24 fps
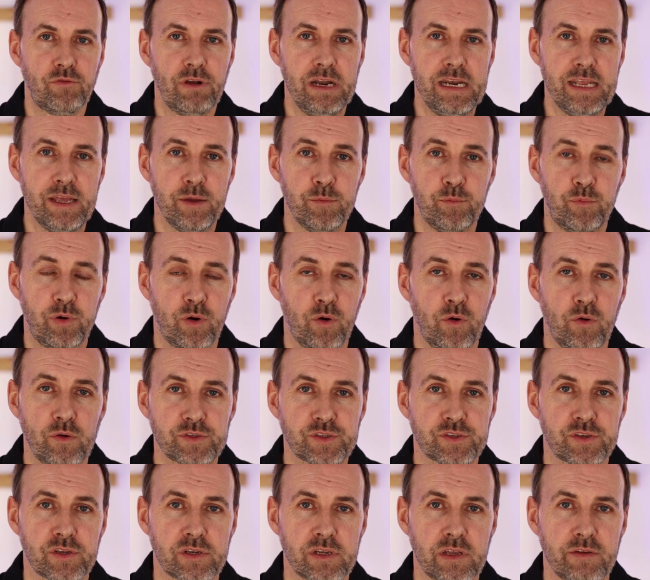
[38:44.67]
really
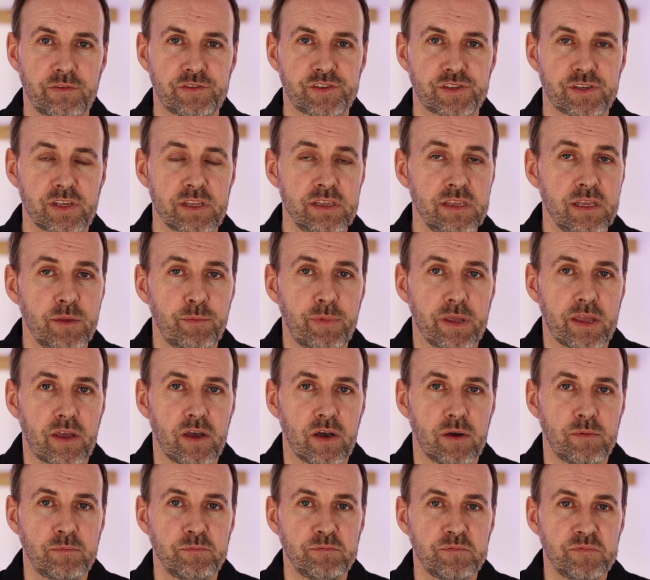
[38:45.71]
important have suddenly
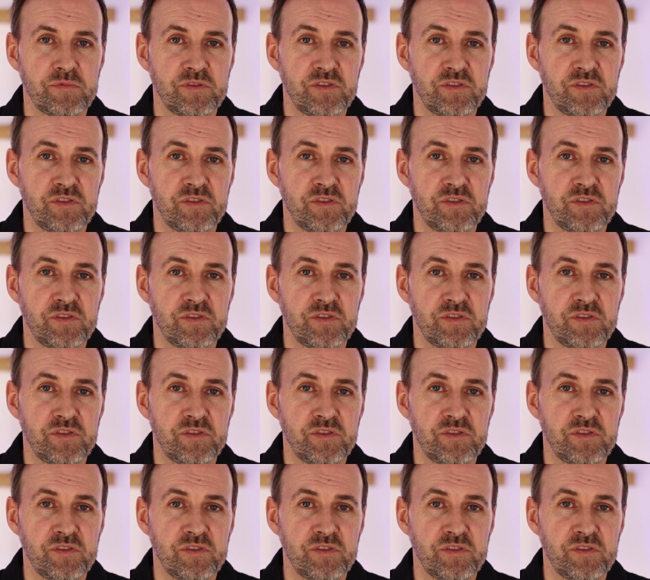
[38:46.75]
become